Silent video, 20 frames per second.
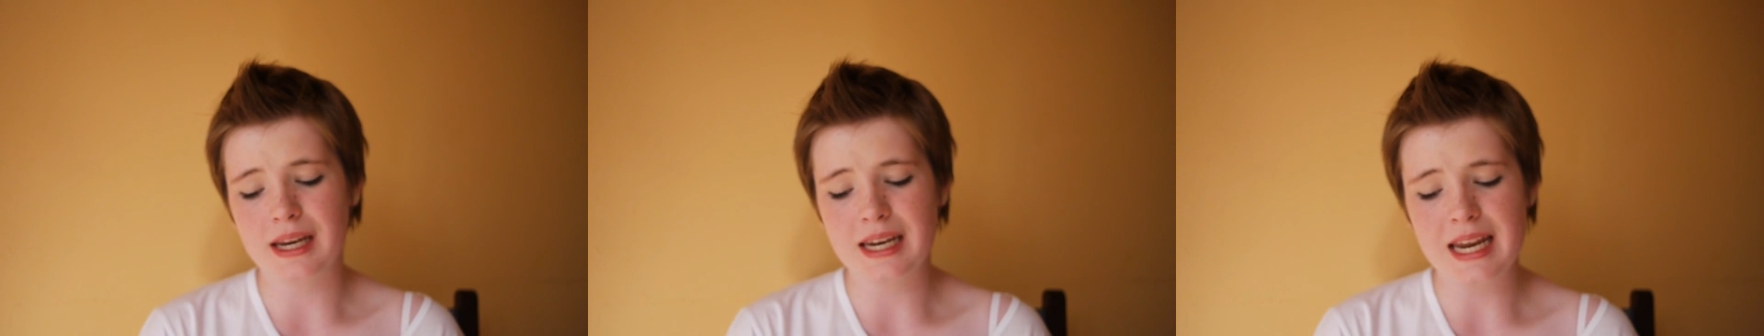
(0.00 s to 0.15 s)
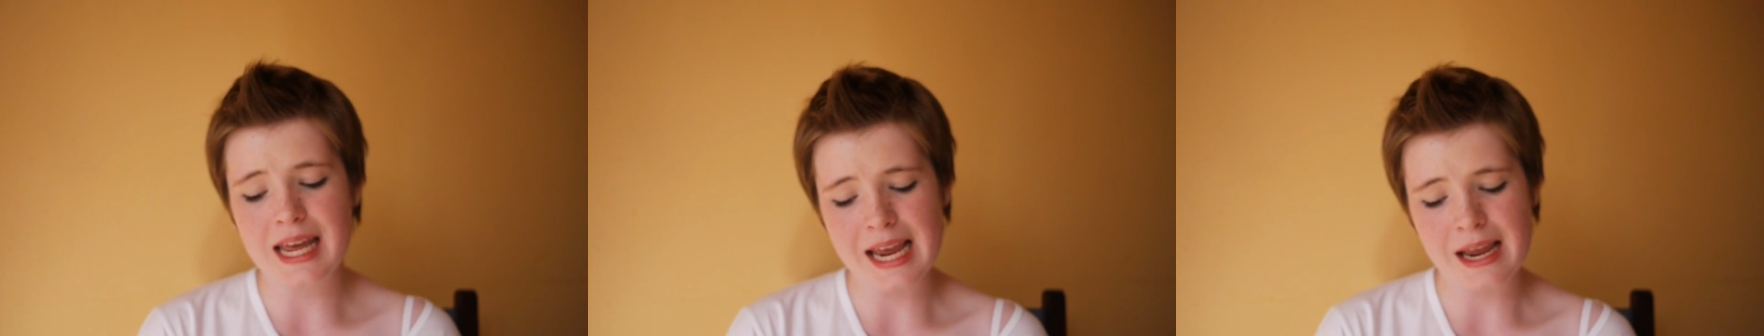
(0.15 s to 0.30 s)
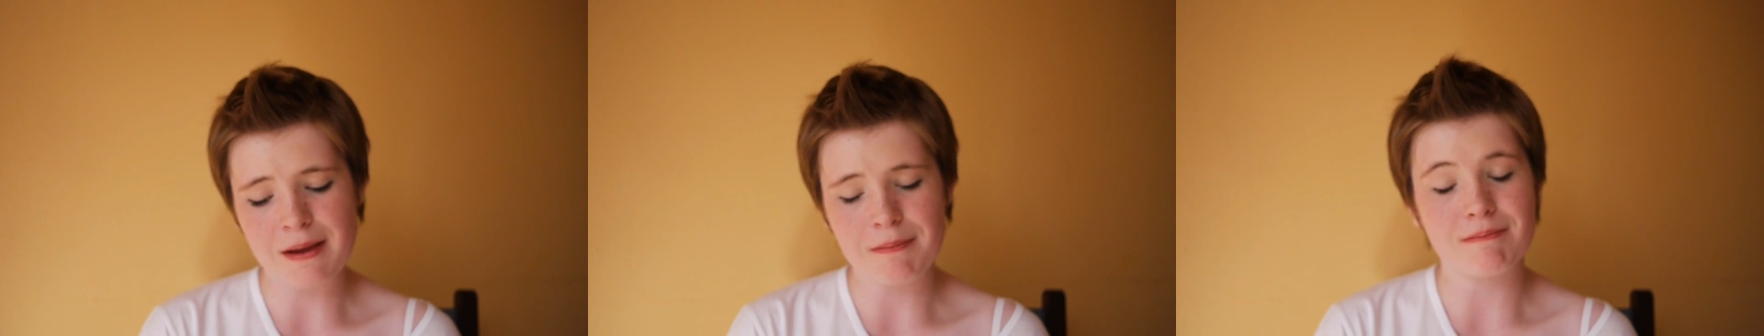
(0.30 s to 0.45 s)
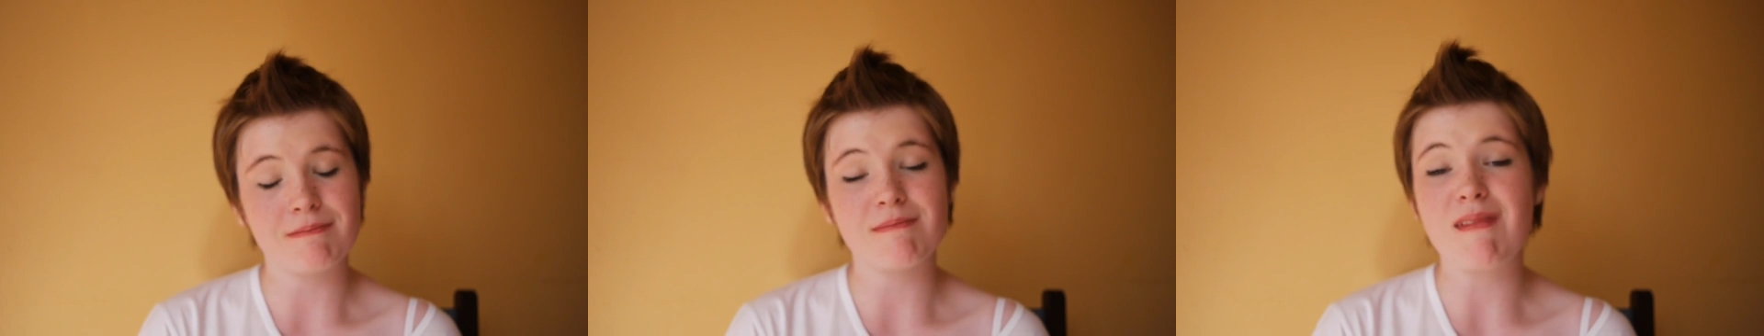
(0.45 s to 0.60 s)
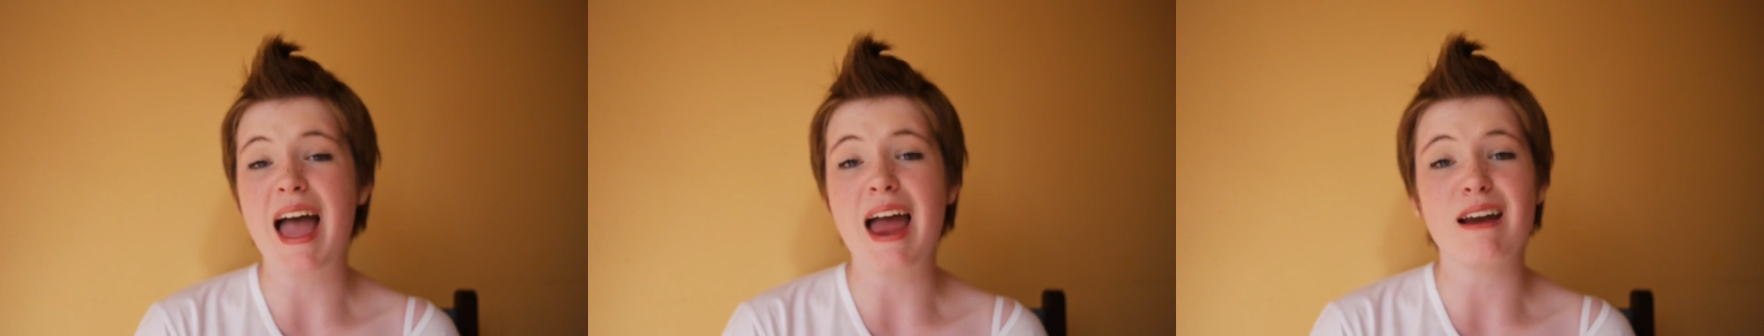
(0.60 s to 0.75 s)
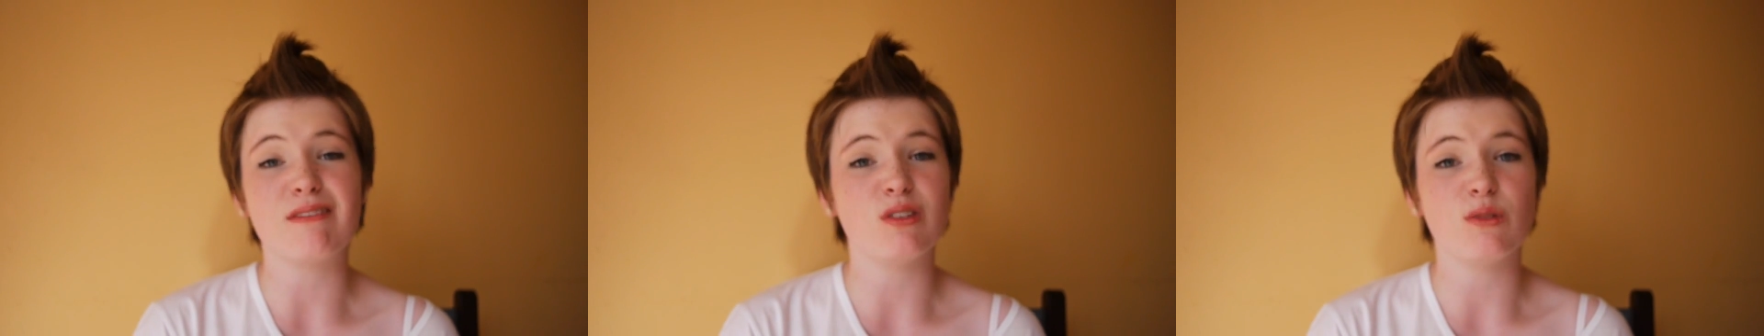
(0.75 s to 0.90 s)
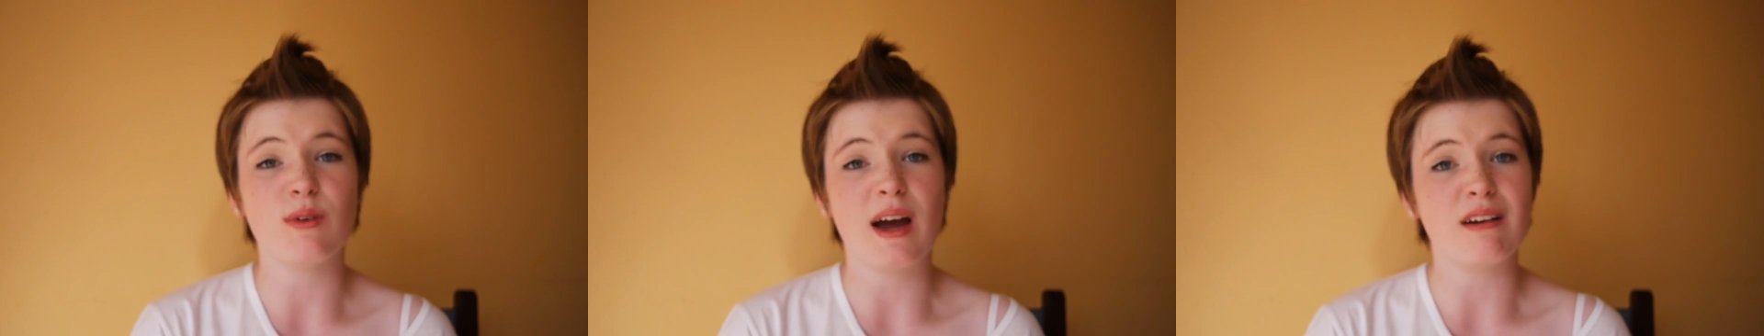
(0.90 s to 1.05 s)
name
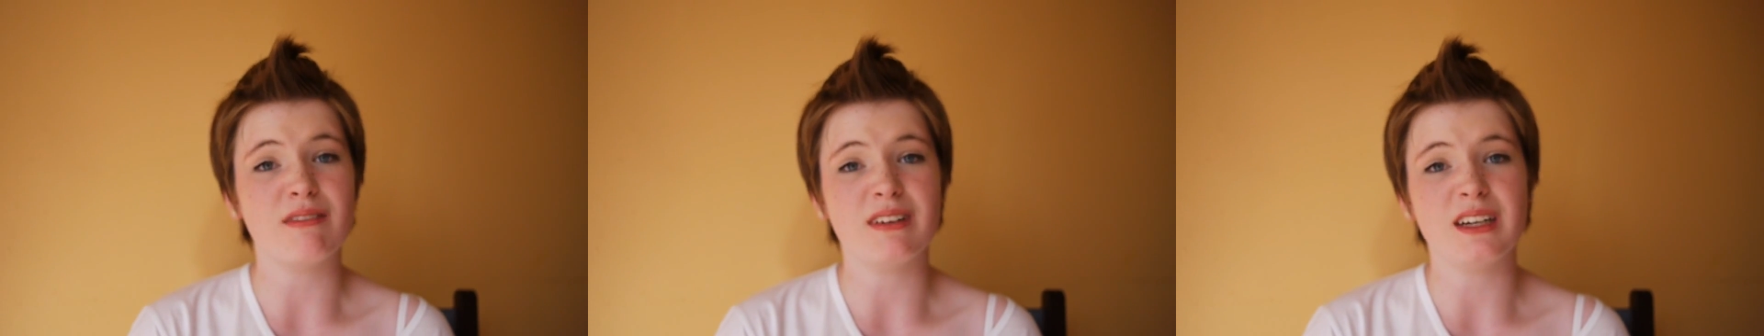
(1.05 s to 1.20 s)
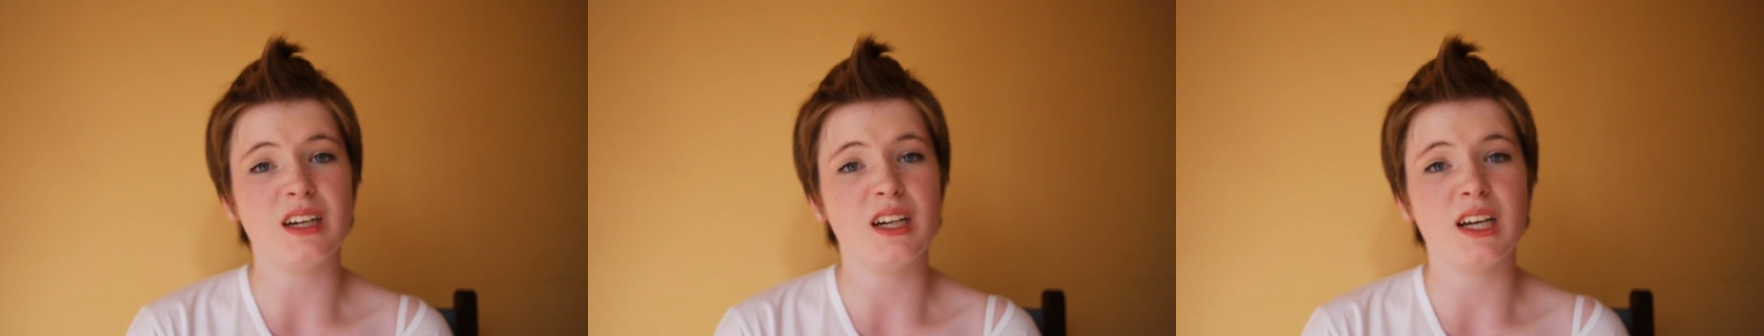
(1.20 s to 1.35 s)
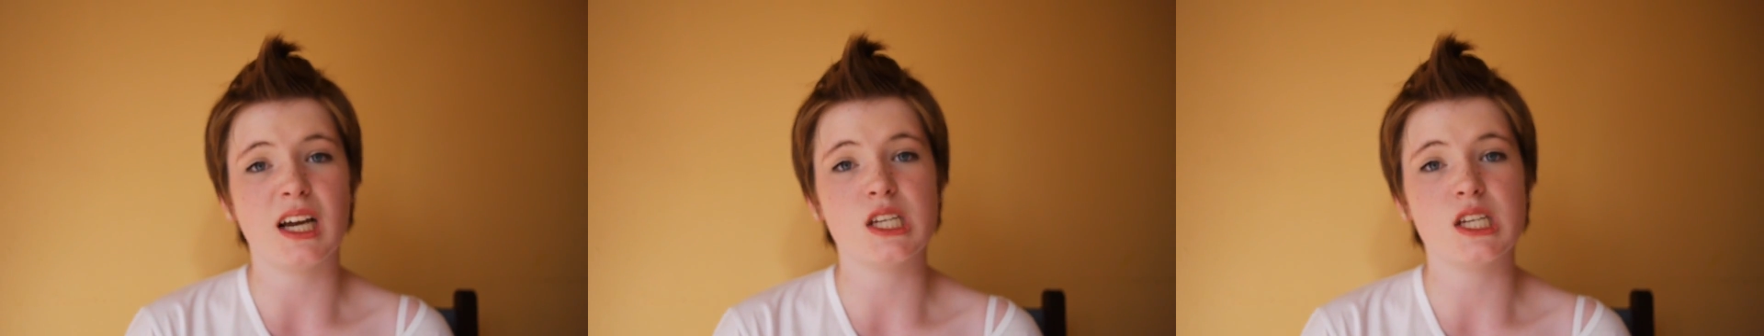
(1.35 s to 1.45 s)
everywhere really.